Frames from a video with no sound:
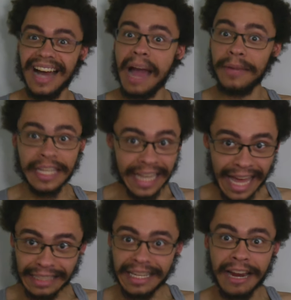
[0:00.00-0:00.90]
I'm an
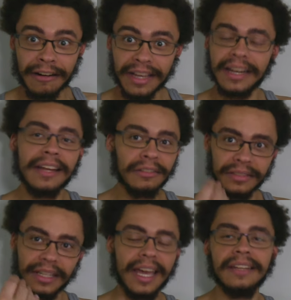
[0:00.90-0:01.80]
egalitarian. I don't,
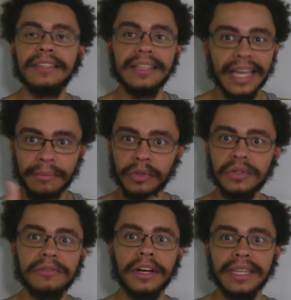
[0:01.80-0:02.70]
again, the
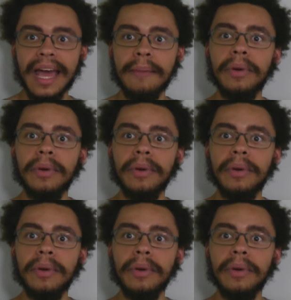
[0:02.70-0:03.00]
labels, fuck that.